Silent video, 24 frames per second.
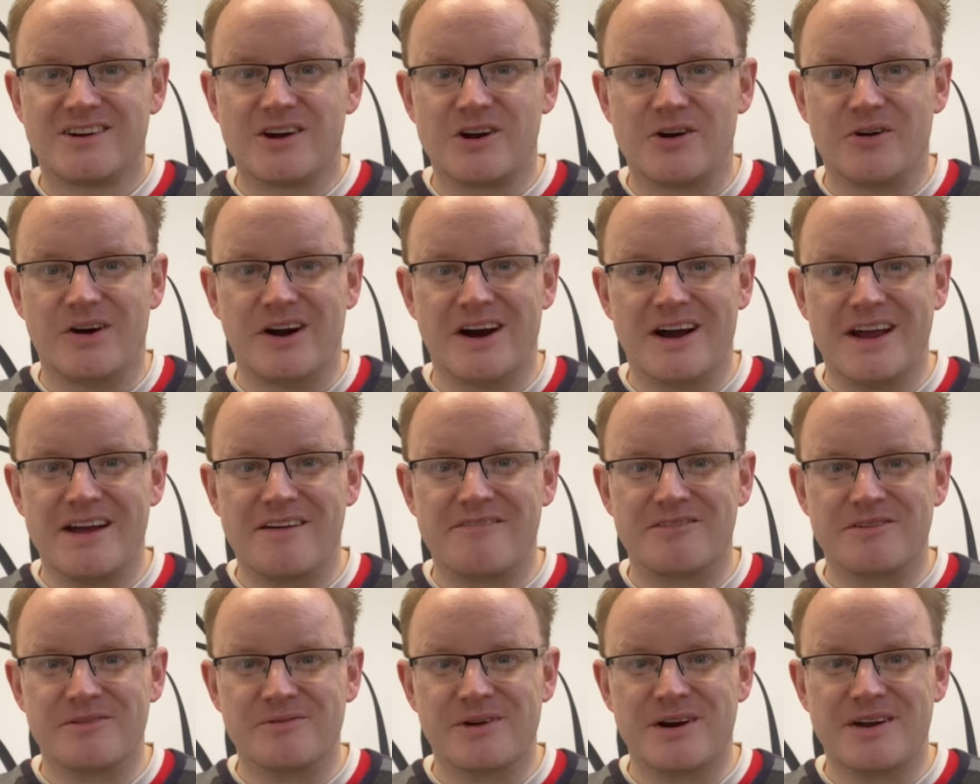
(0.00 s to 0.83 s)
Oh, hi
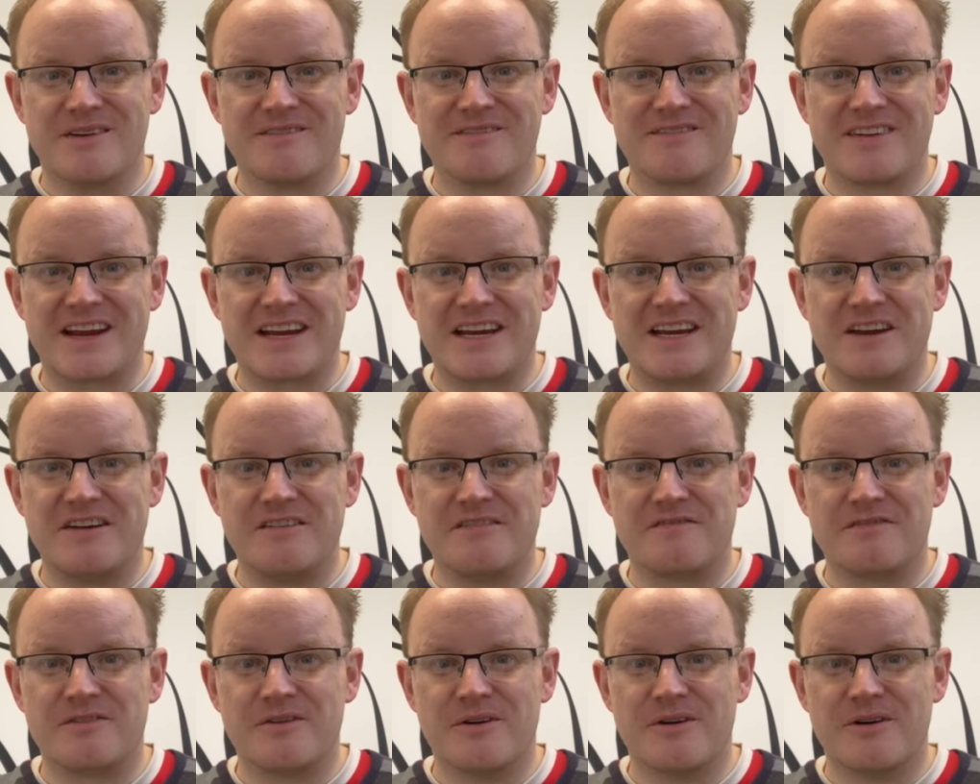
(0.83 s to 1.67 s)
everyone. Thank you
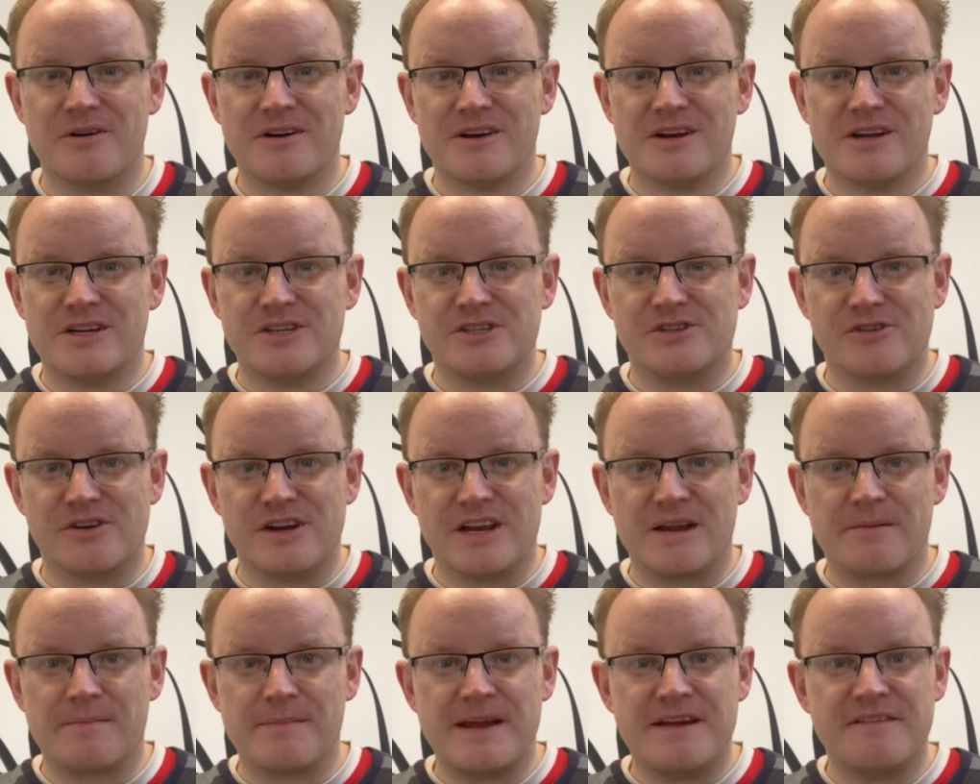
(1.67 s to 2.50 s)
for
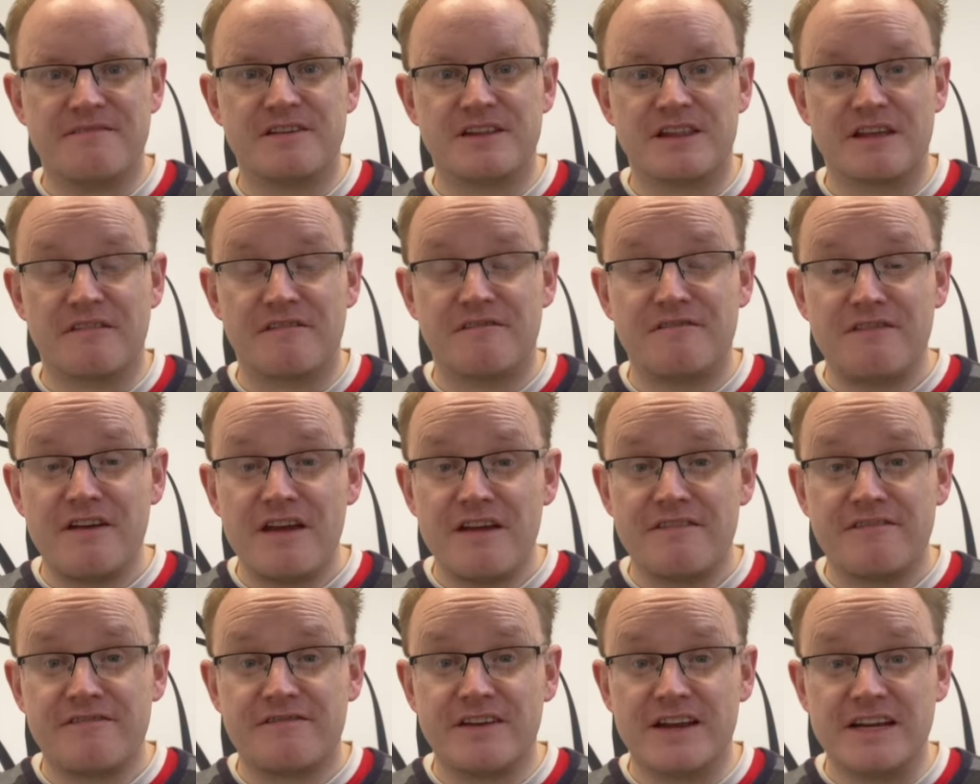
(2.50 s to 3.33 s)
joining me for the
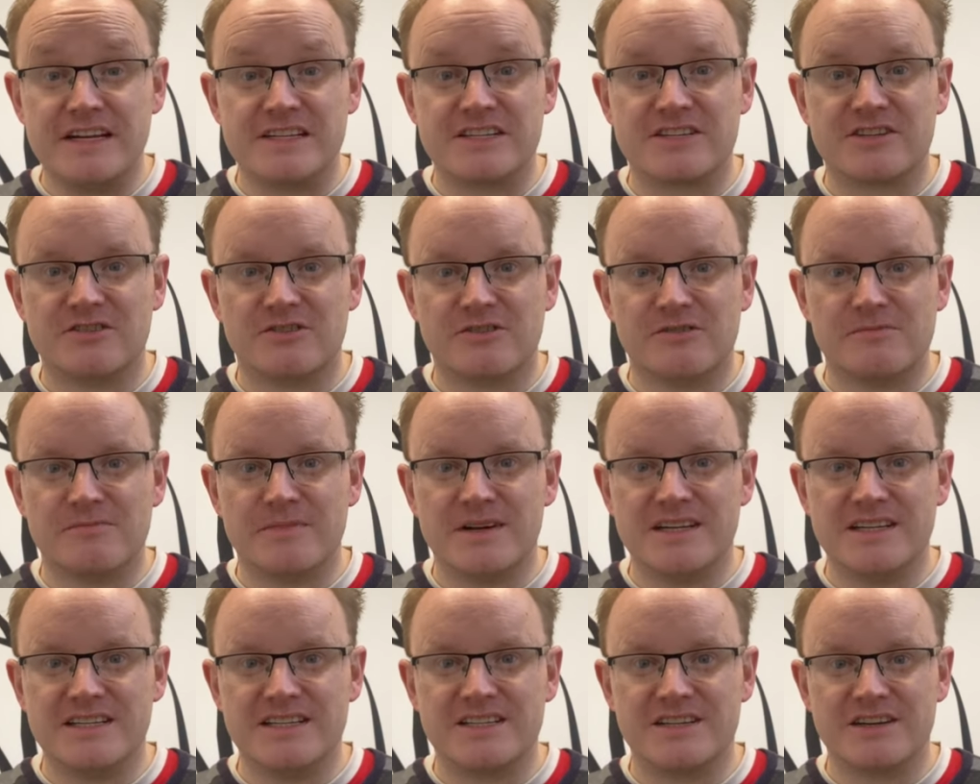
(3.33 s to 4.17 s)
fifth
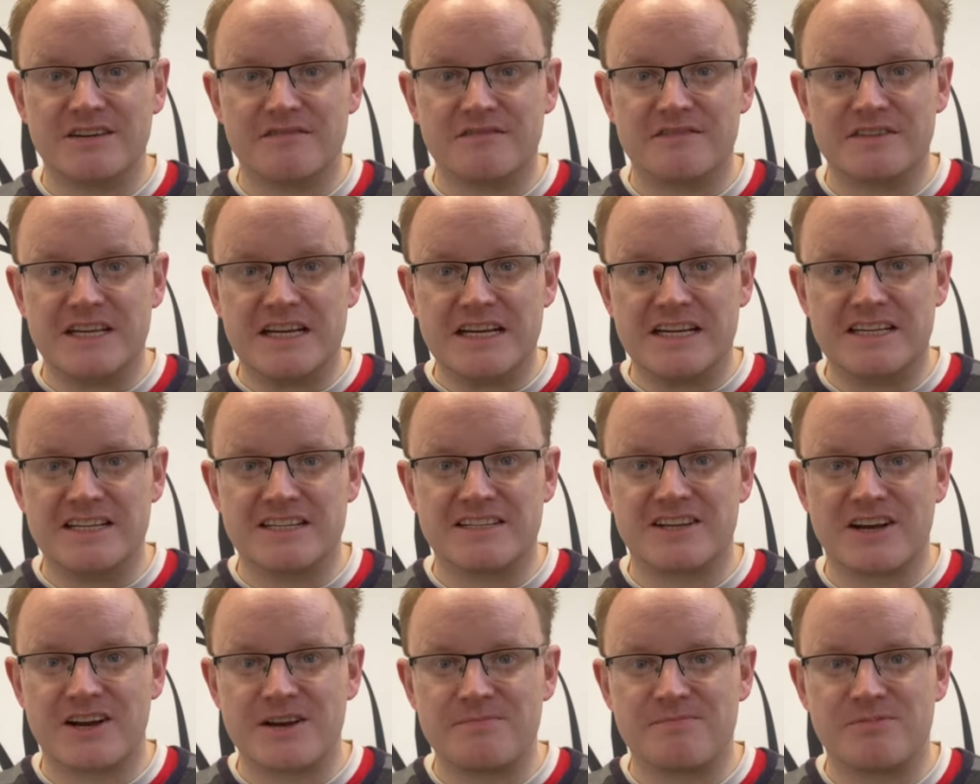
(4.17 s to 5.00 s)
installment of the
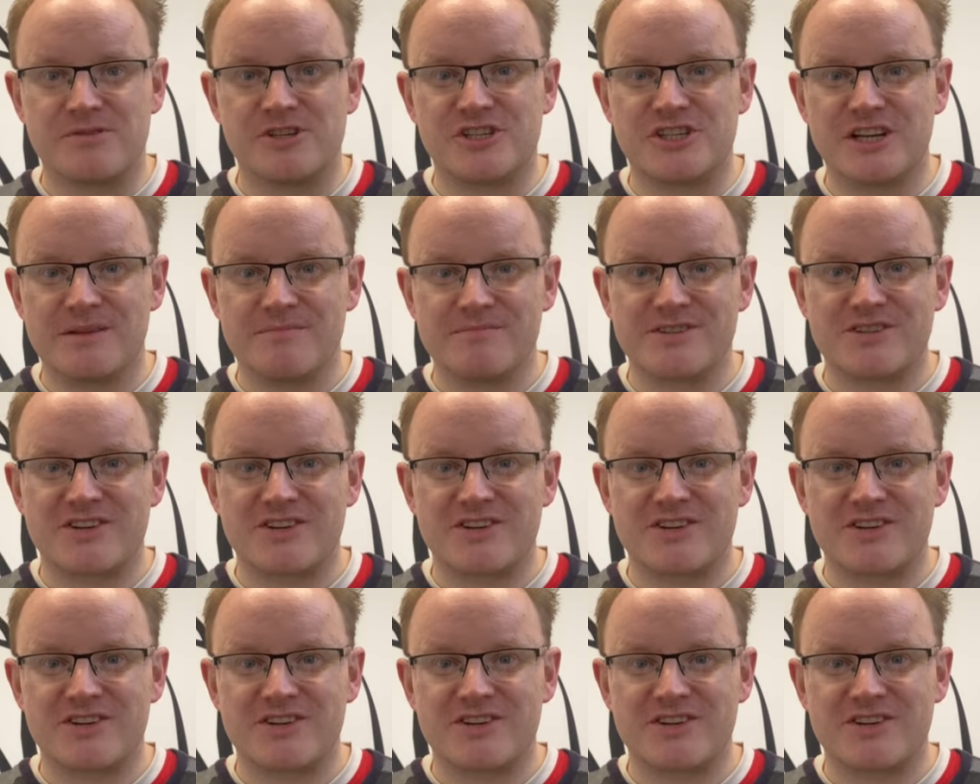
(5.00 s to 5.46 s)
Discipleship